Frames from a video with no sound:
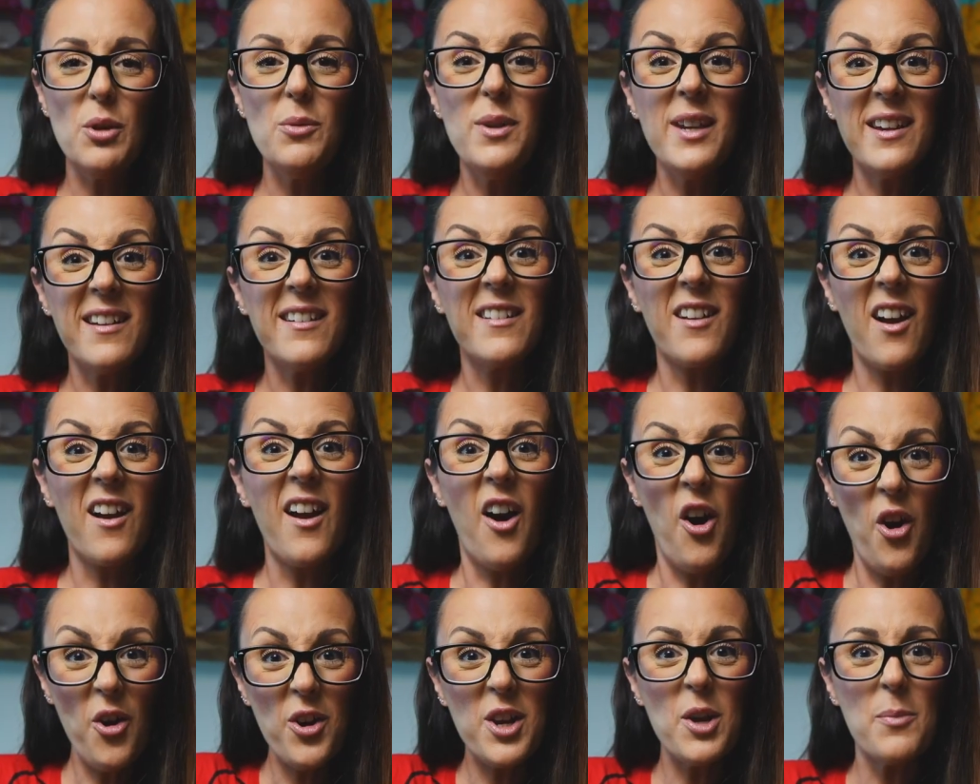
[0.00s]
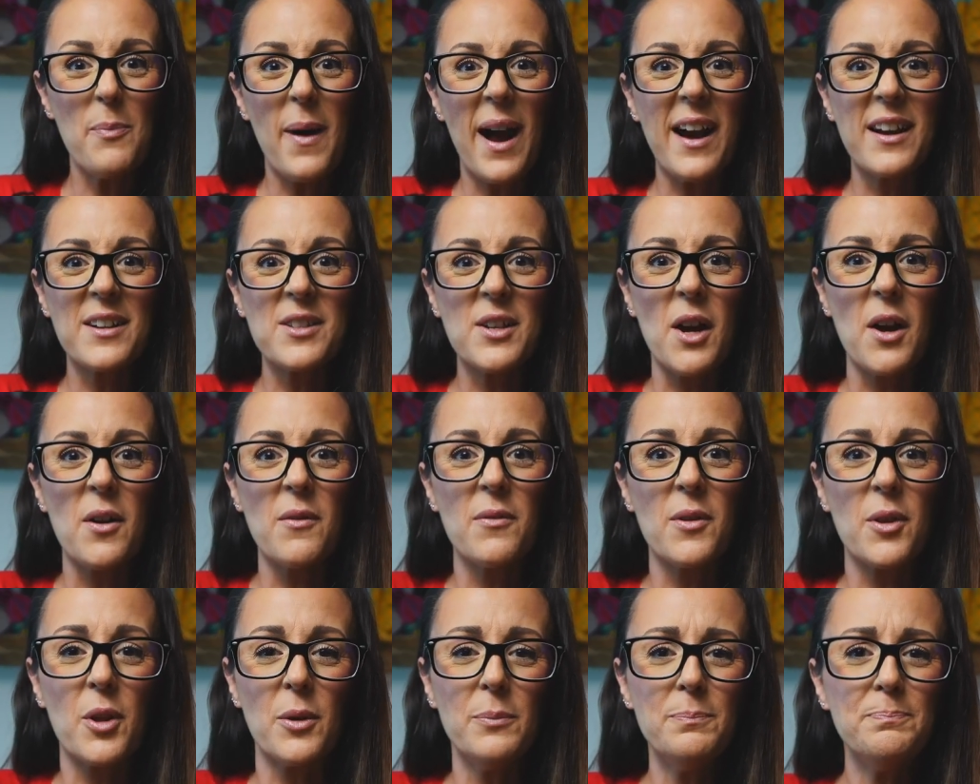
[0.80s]
you can hook your bags
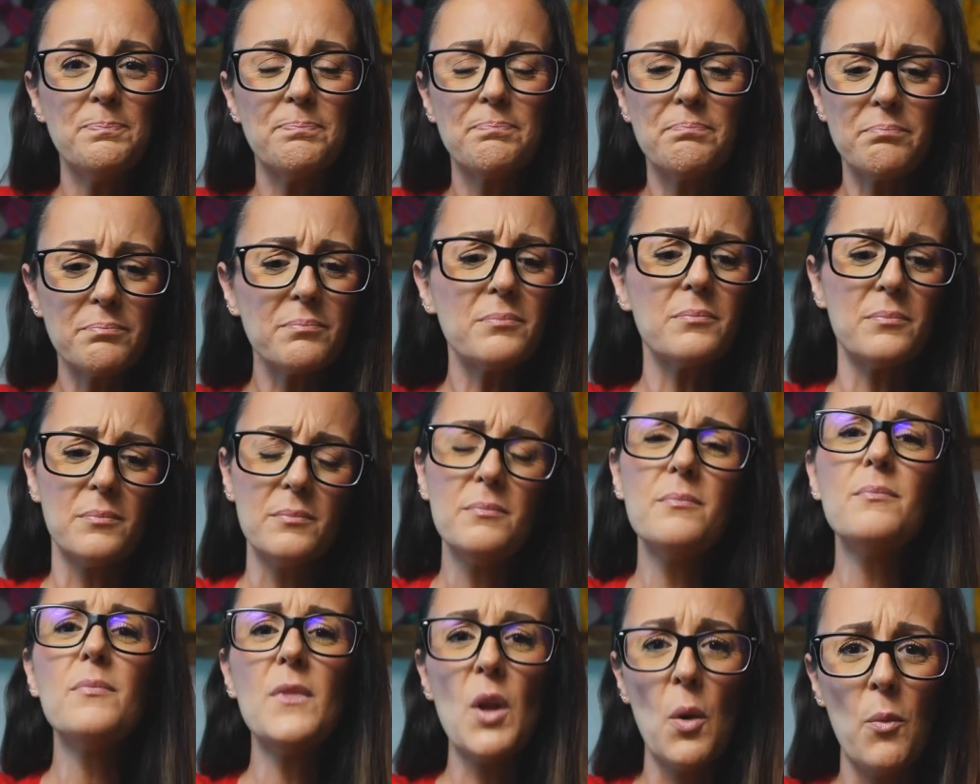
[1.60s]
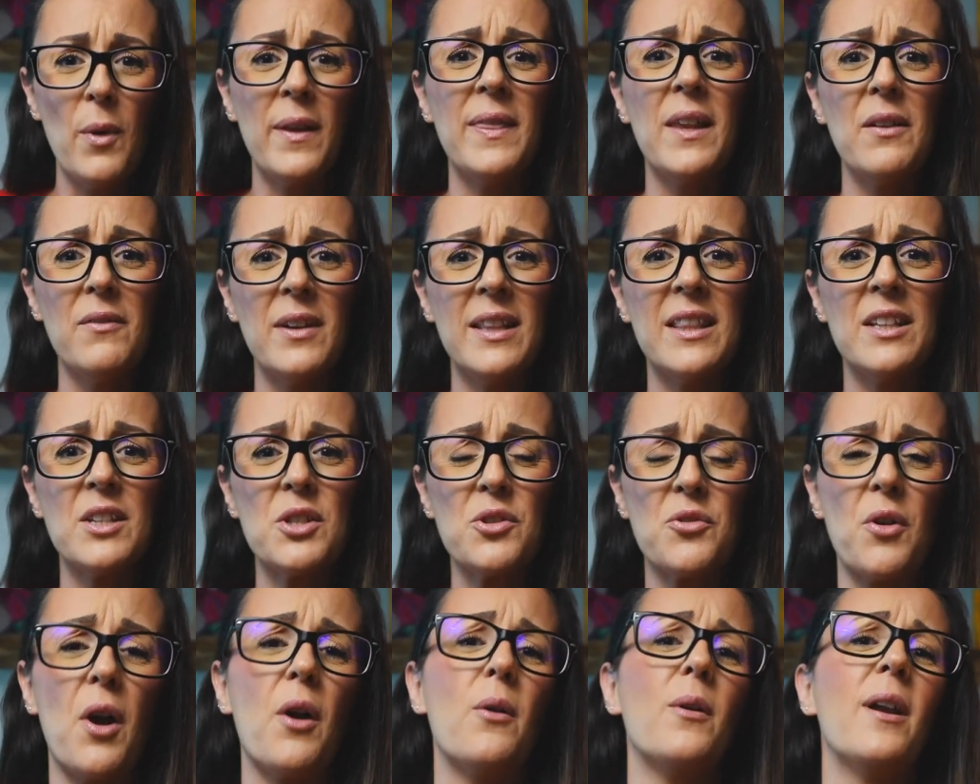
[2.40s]
over them when they're in the
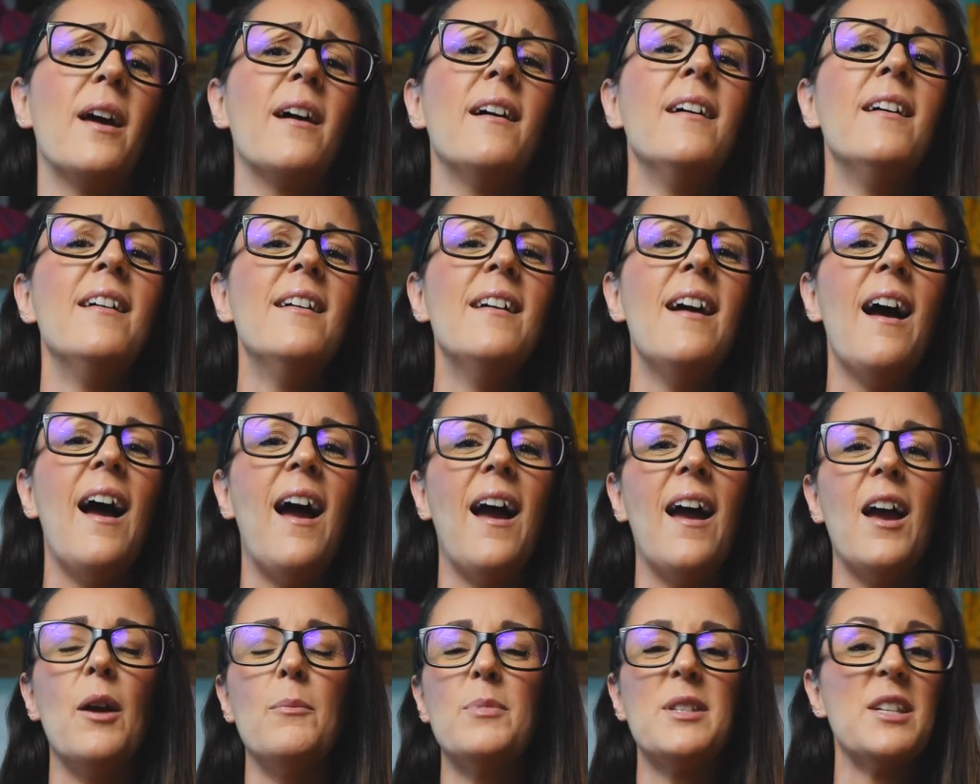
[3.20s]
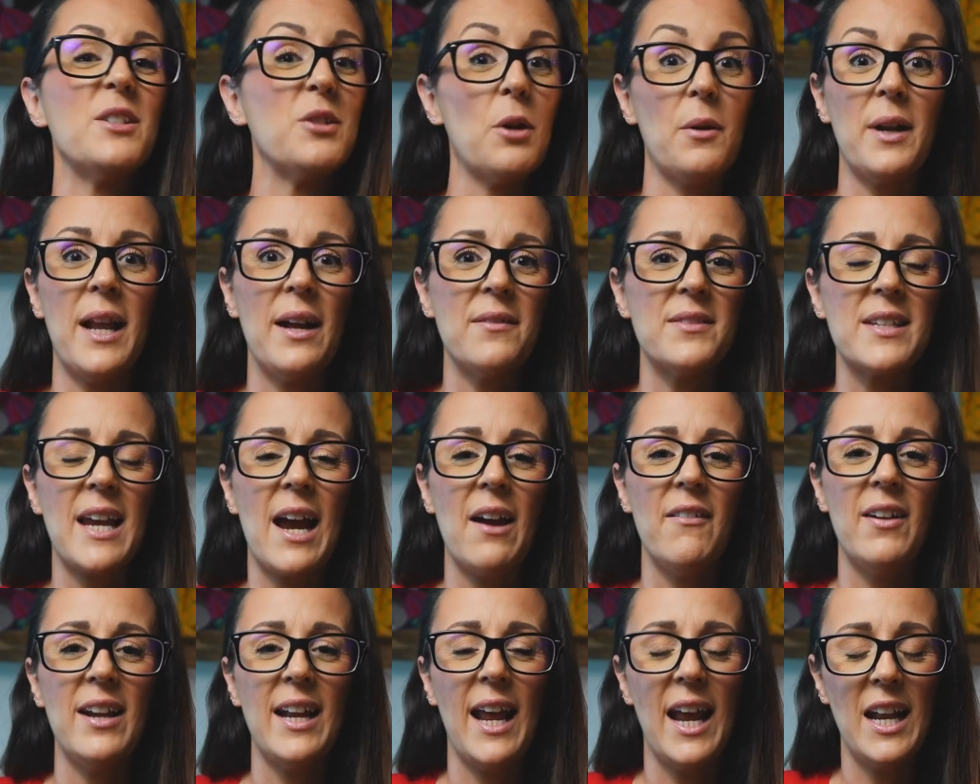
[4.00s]
stroller, so you don't have to
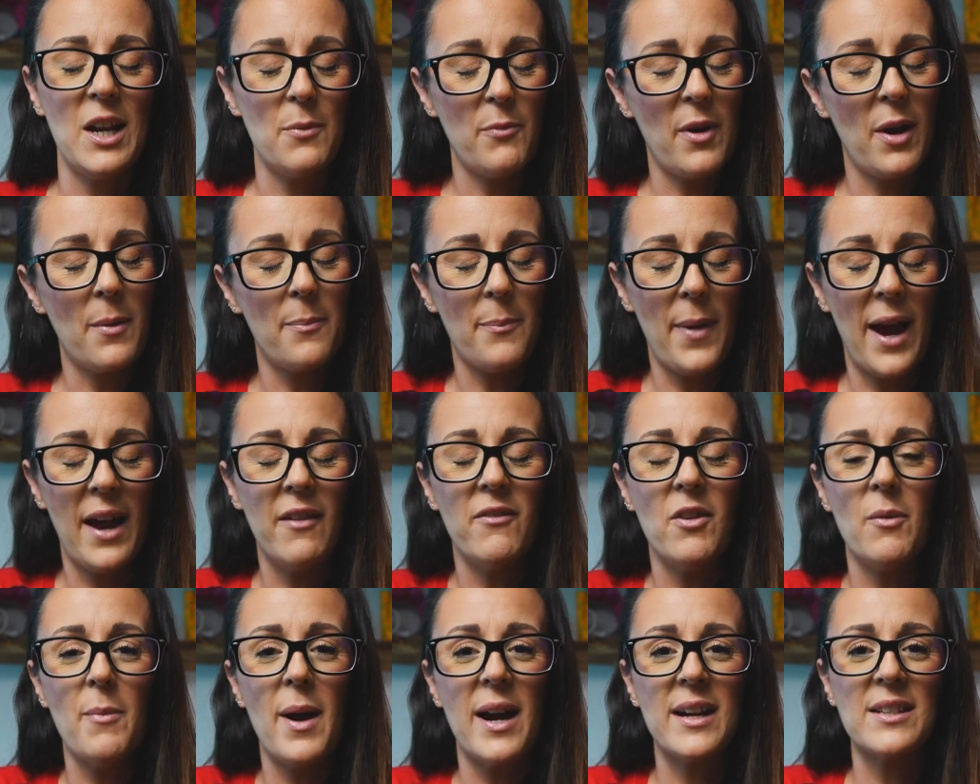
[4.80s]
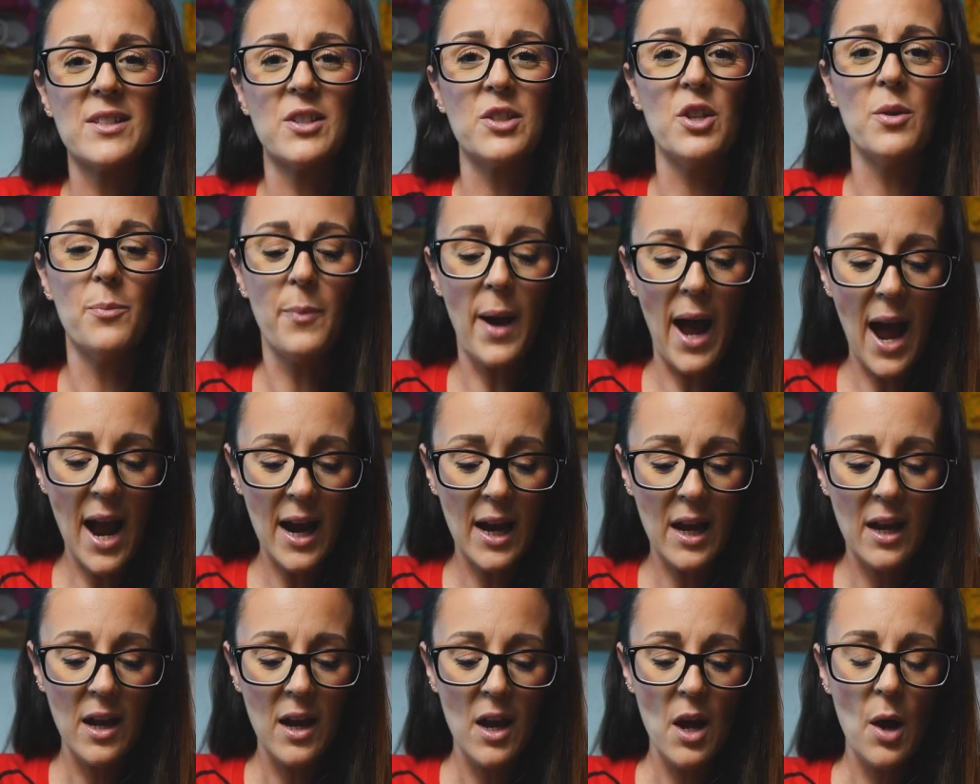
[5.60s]
carry any heavy bags on your
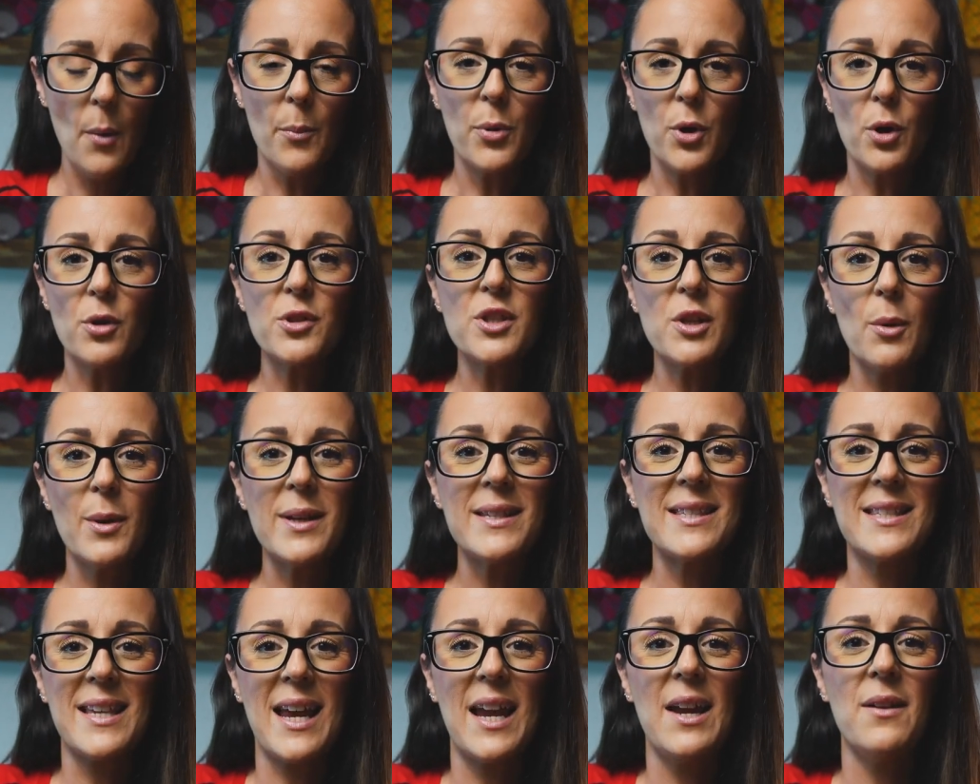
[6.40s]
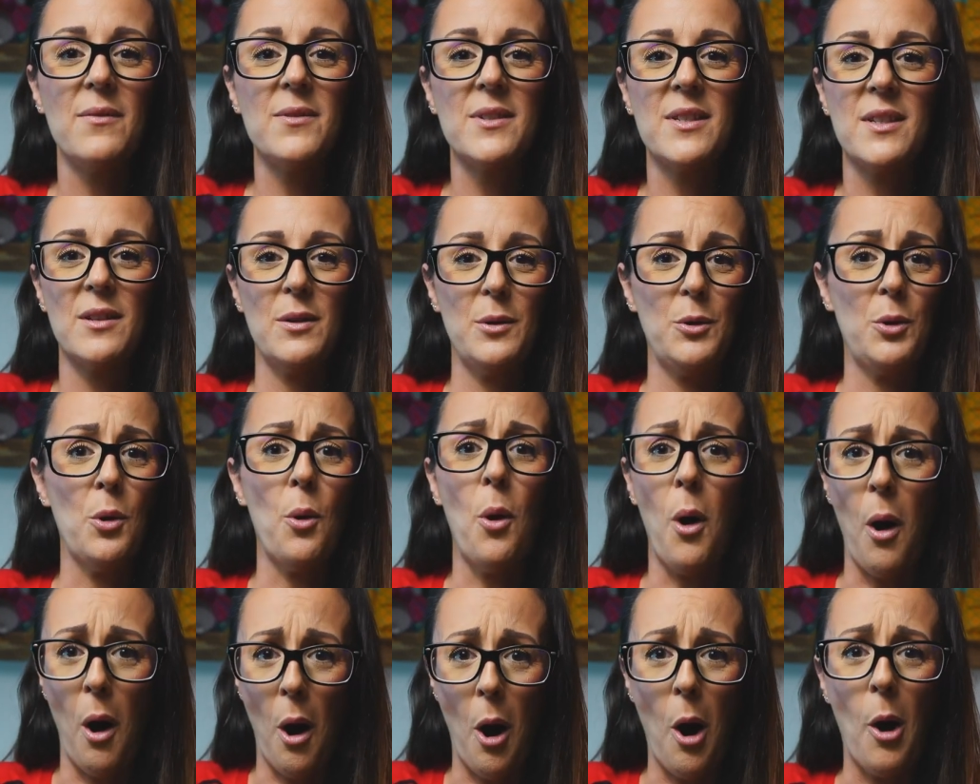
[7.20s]
back, but also it saves
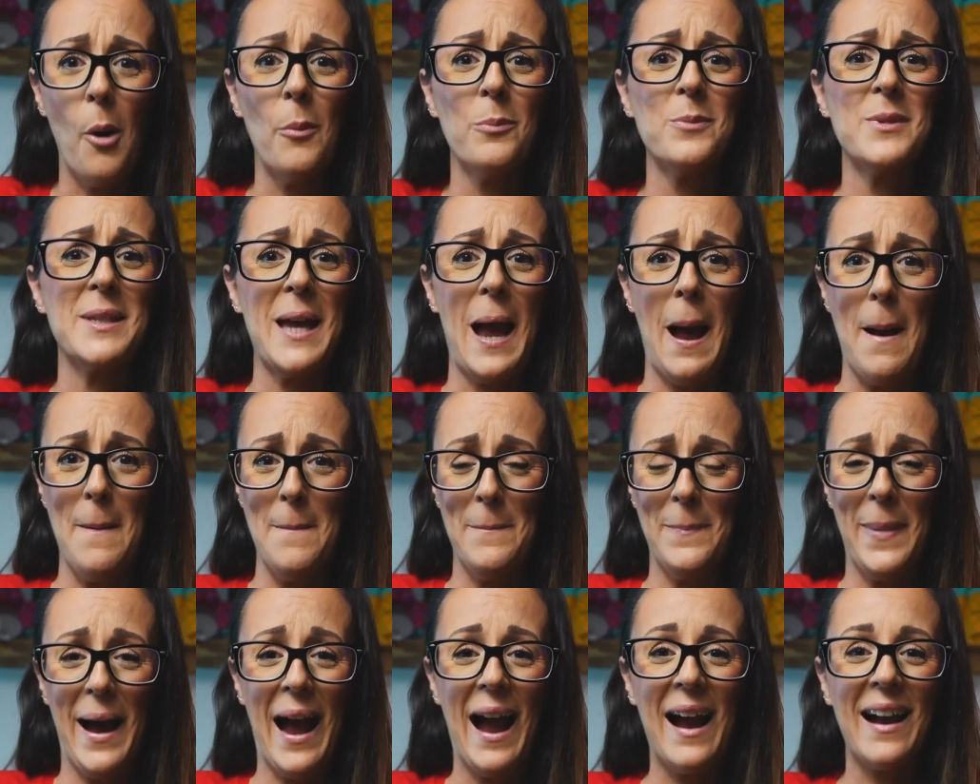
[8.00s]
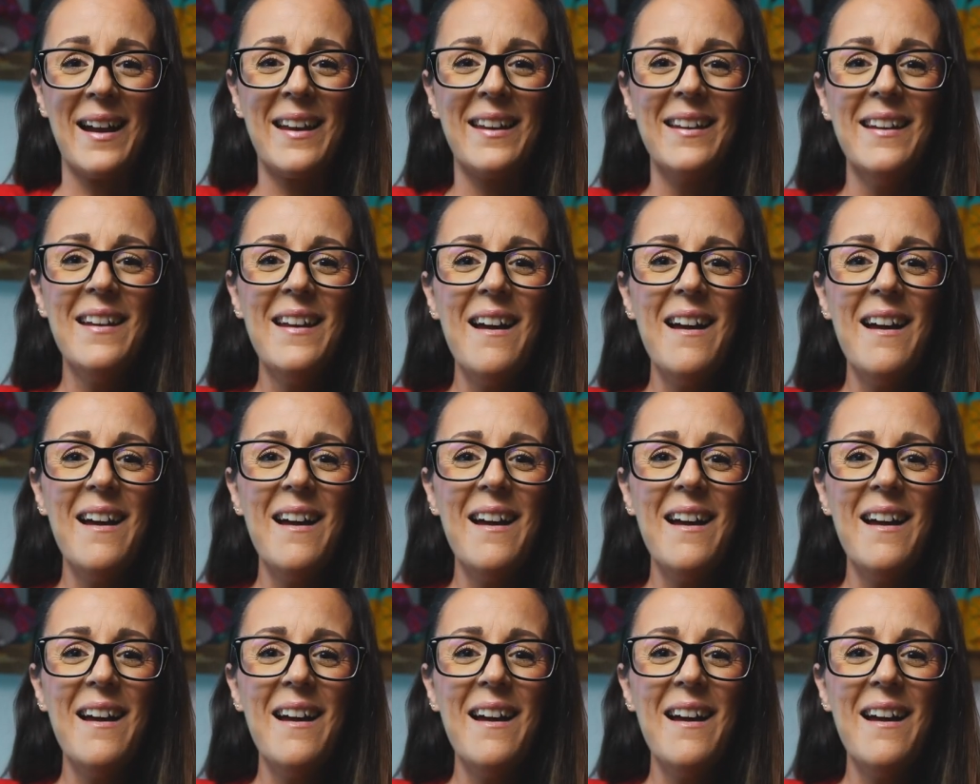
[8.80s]
your arms and back.